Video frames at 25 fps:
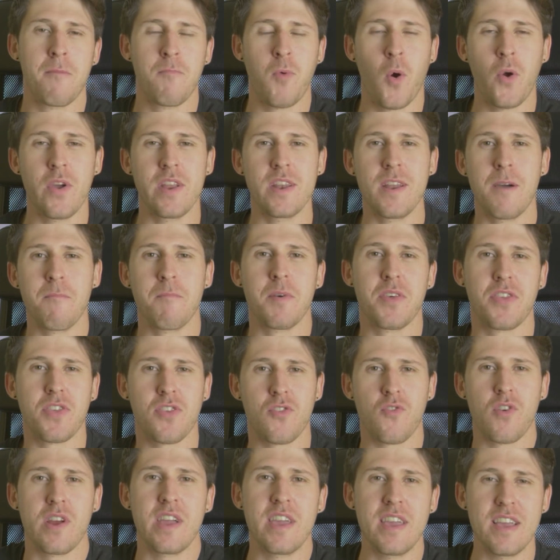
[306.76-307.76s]
Point number
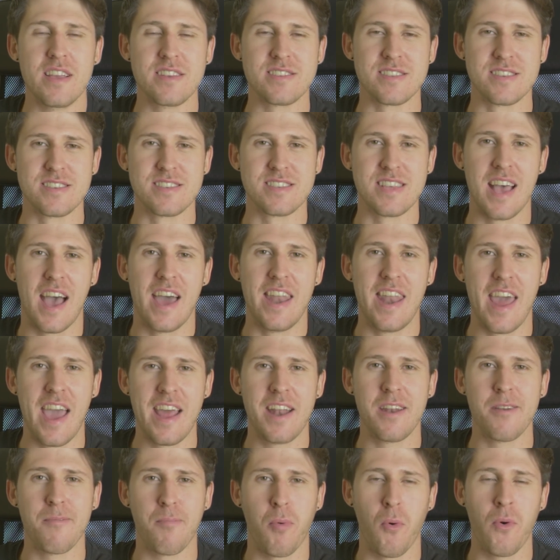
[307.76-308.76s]
3 is to set an
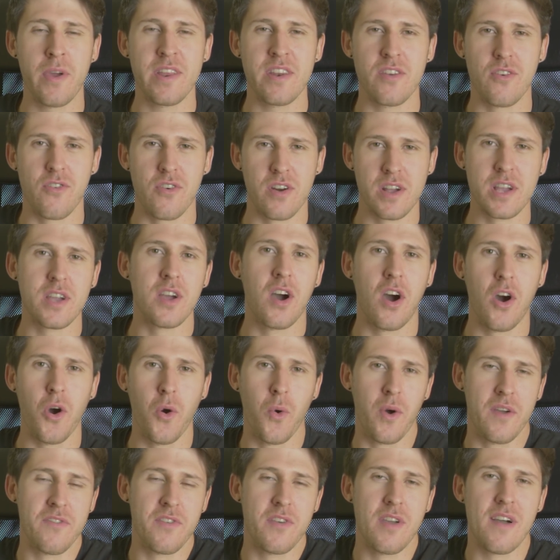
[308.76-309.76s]
end point or a
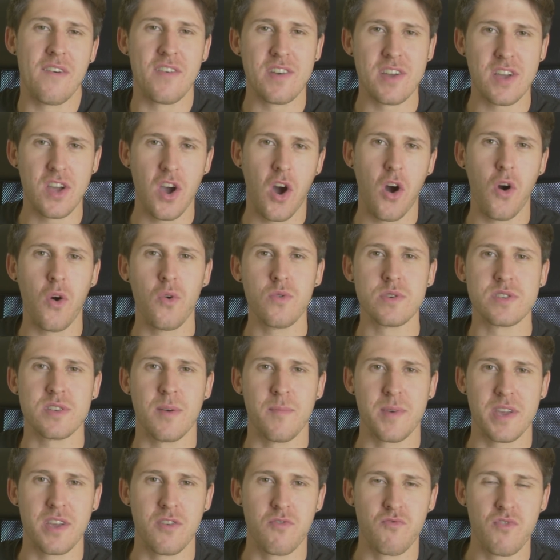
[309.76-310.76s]
goal. If you have a goal,
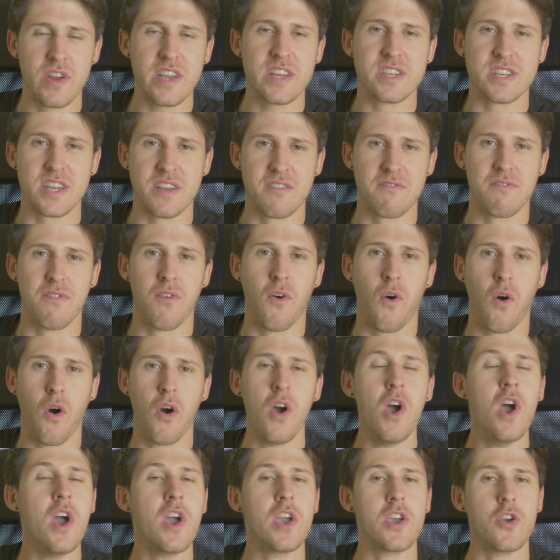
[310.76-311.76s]
something you're reaching
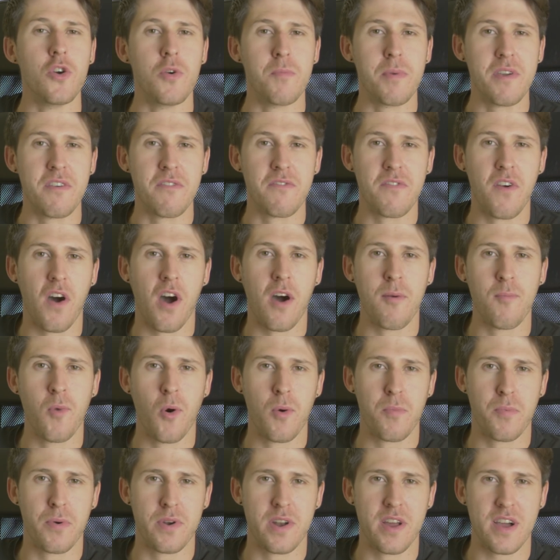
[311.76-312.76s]
for, you'll be far
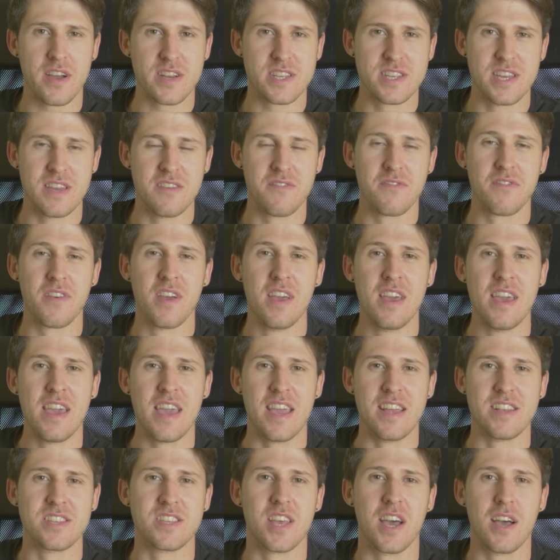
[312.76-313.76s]
more productive
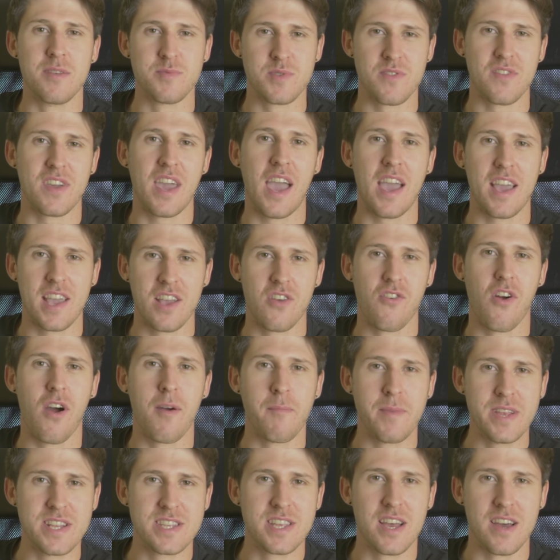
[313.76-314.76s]
in terms of getting your
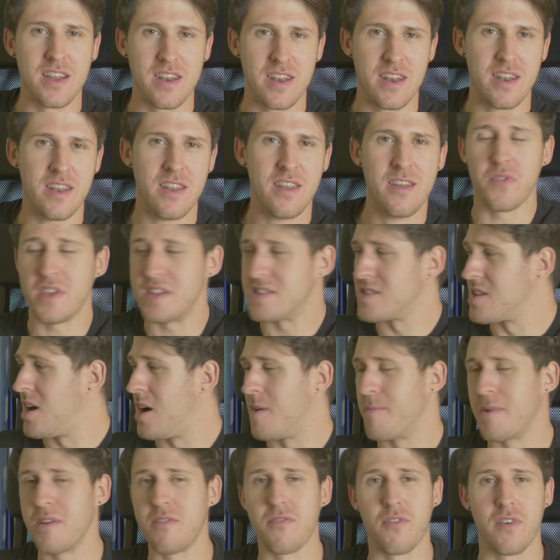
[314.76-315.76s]
army done. This
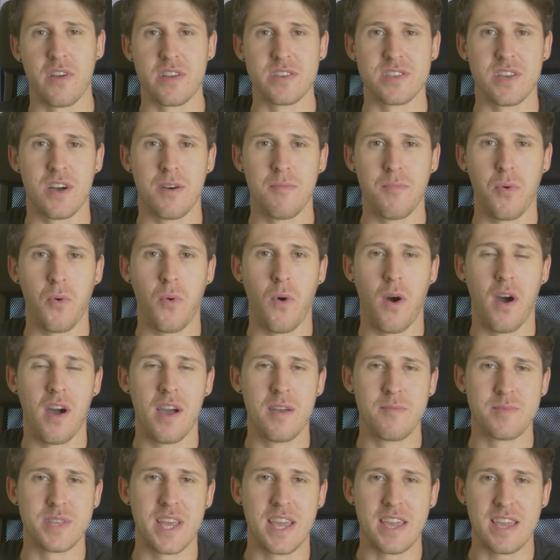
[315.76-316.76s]
army, for example,
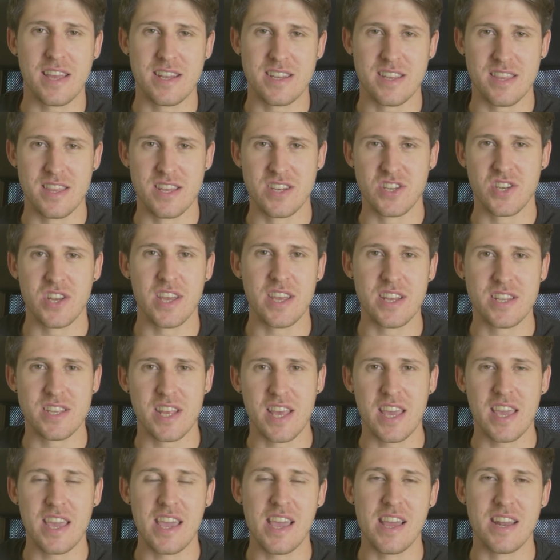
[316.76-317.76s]
I'm taking to the
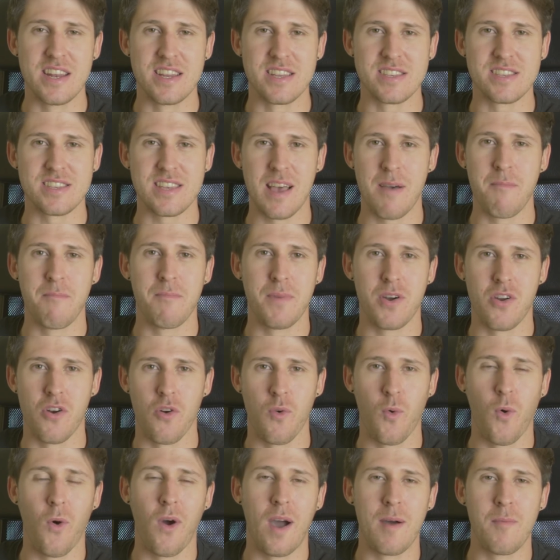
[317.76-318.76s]
GT in December
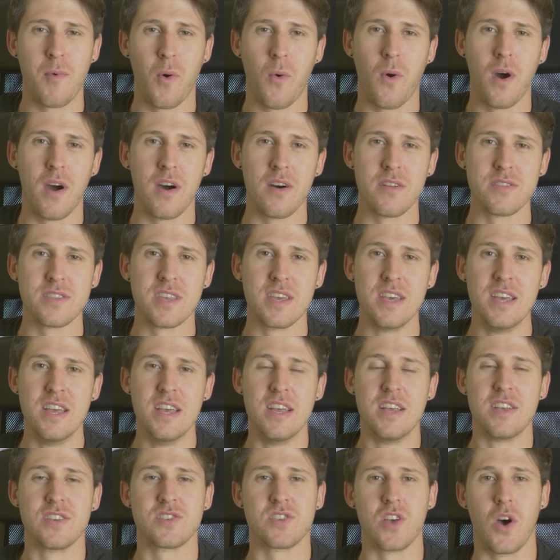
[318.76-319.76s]
at Warhammer World,
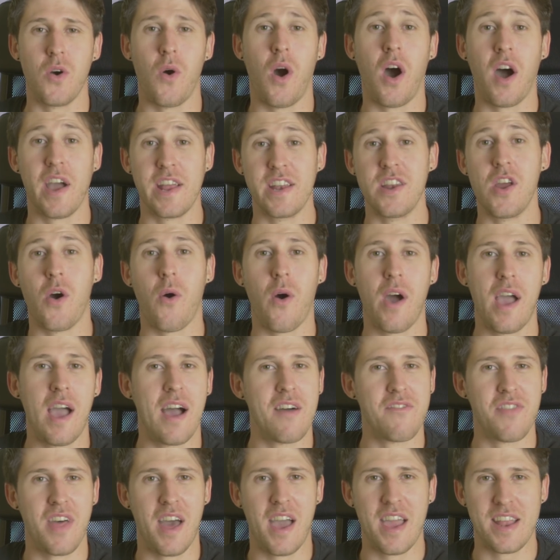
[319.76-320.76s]
so I know I
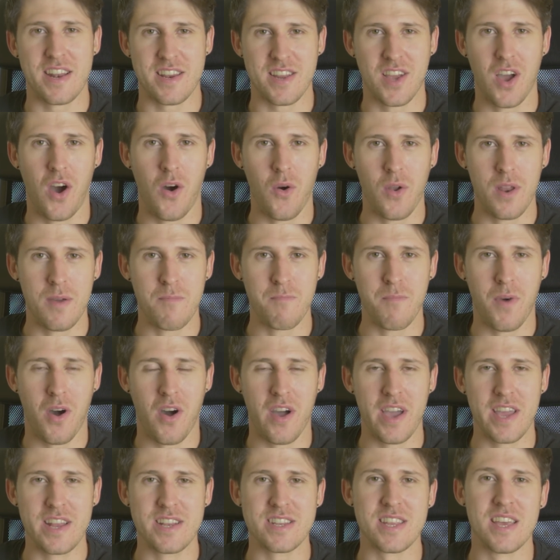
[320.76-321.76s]
have that end goal in
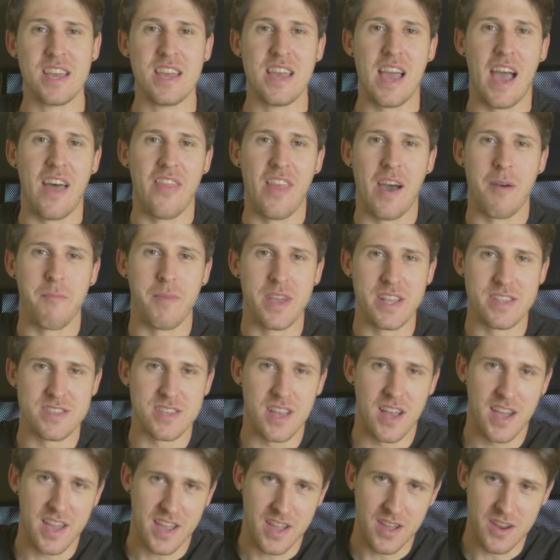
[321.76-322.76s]
mind, and that
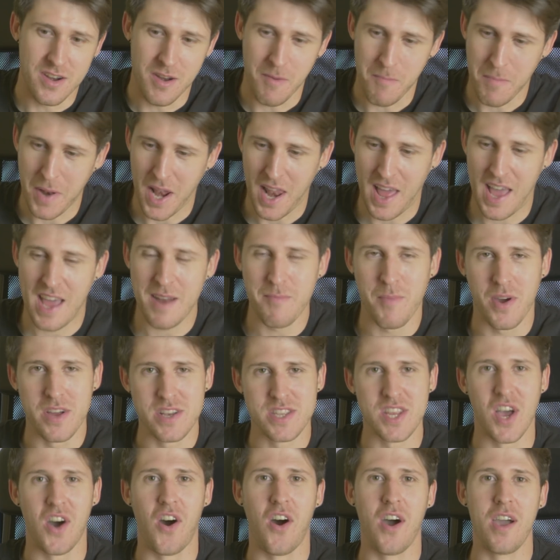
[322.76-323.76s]
means I can plan my
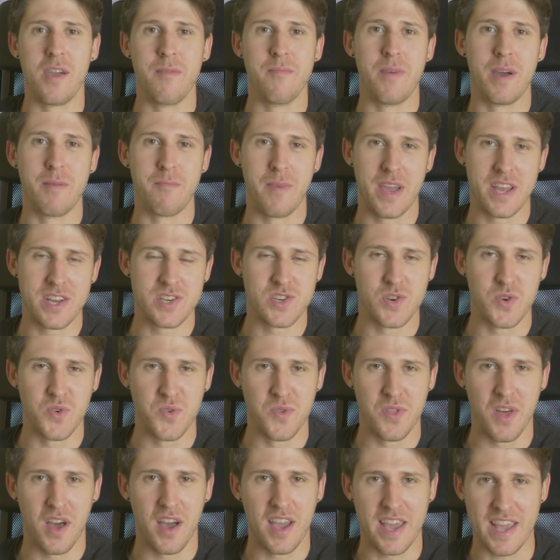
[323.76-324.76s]
time and make
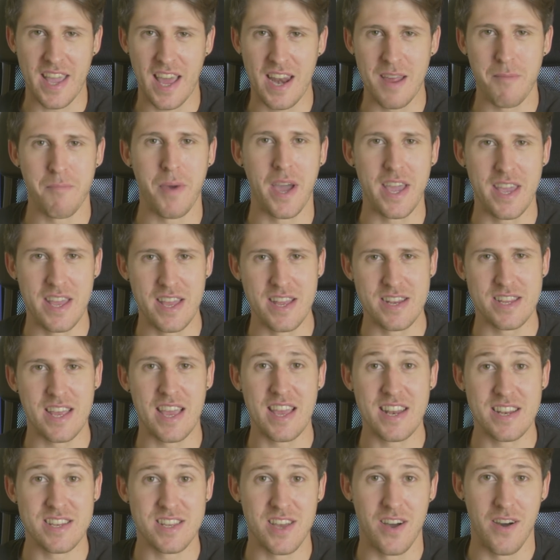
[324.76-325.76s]
sure that I get it painted
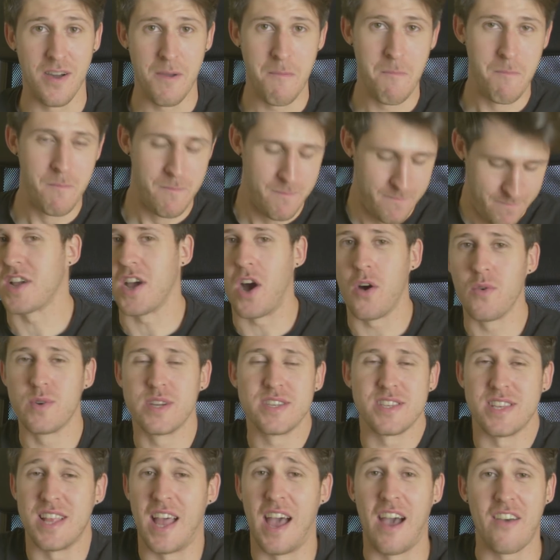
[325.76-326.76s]
in time. The goal
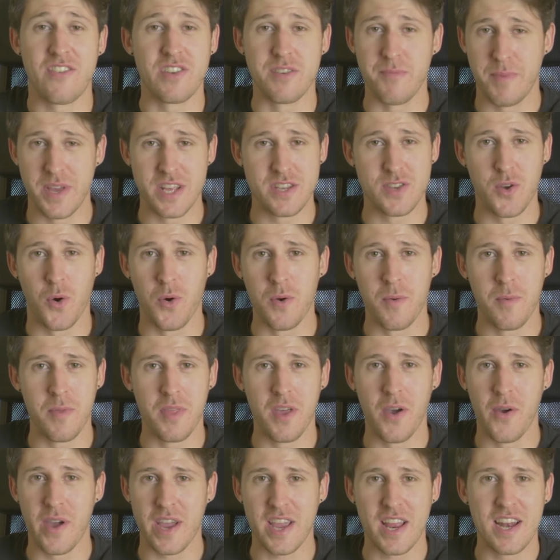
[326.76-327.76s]
doesn't have to be a
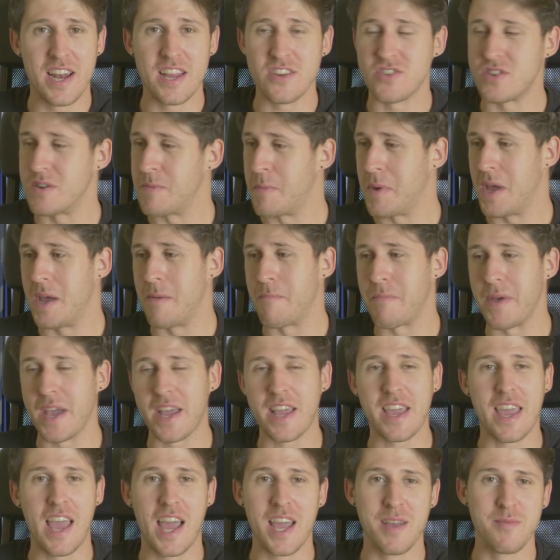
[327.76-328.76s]
tournament though, it can literally be a
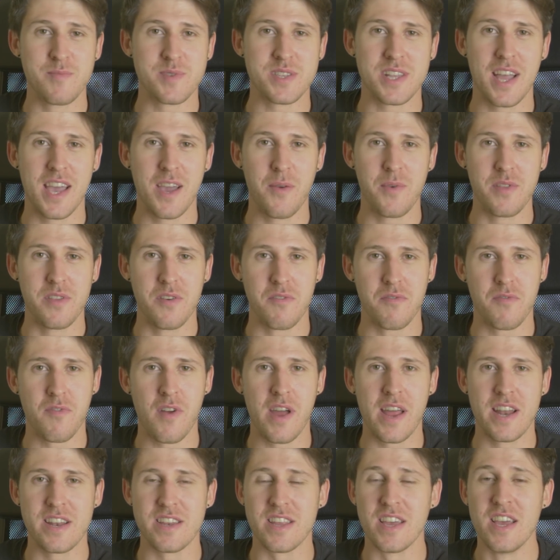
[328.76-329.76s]
big games day with your
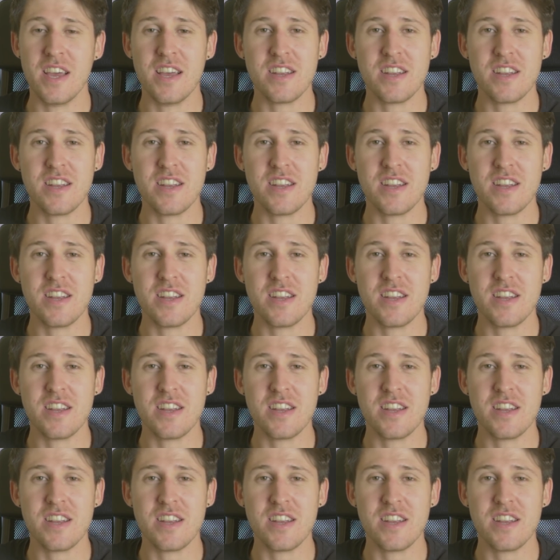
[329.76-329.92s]
friend.